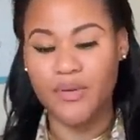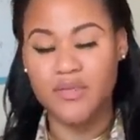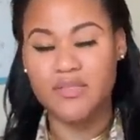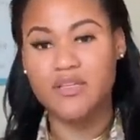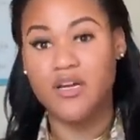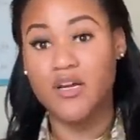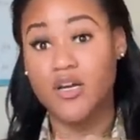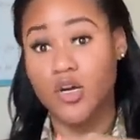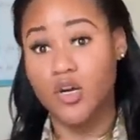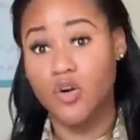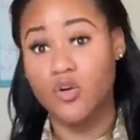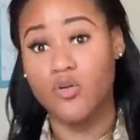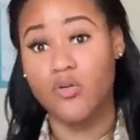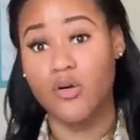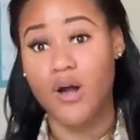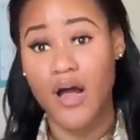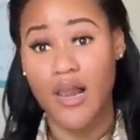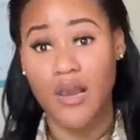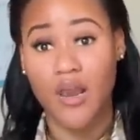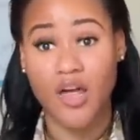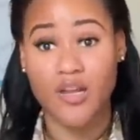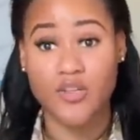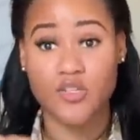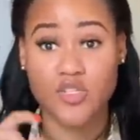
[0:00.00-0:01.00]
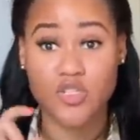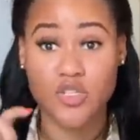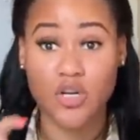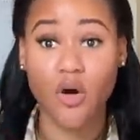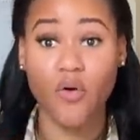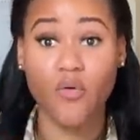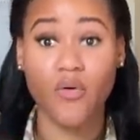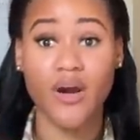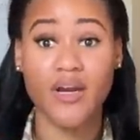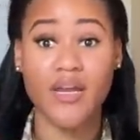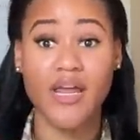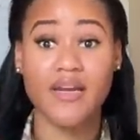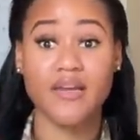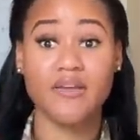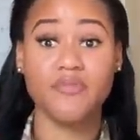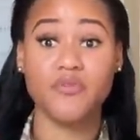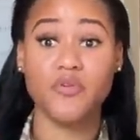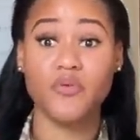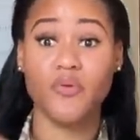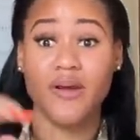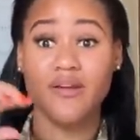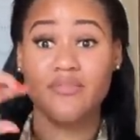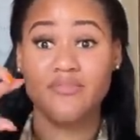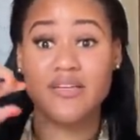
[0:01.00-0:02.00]
it's gonna grow a lot slower than if
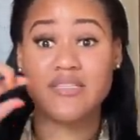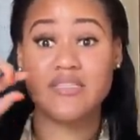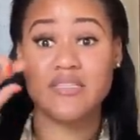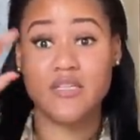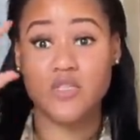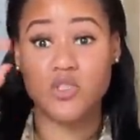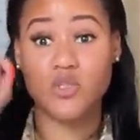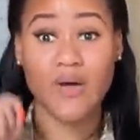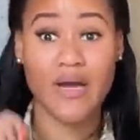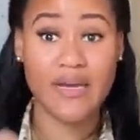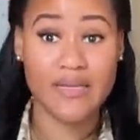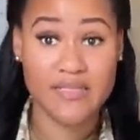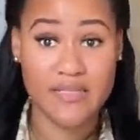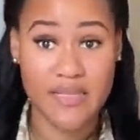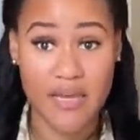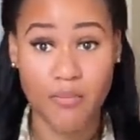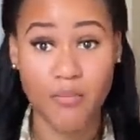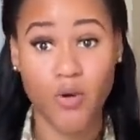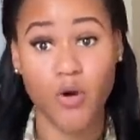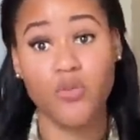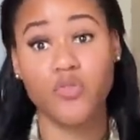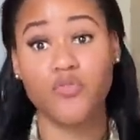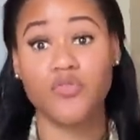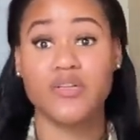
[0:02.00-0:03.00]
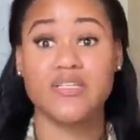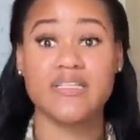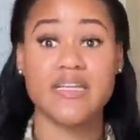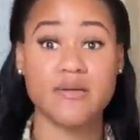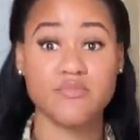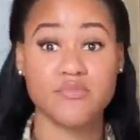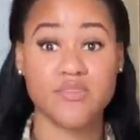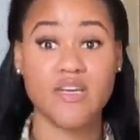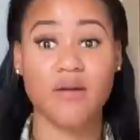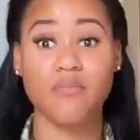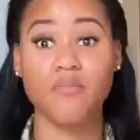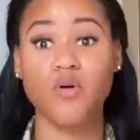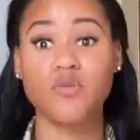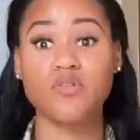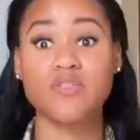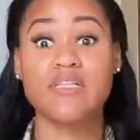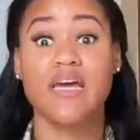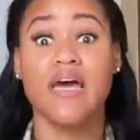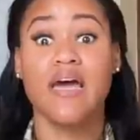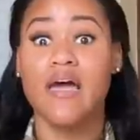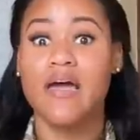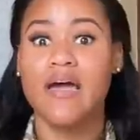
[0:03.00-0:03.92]
you were investing twice the amount, three times the amount,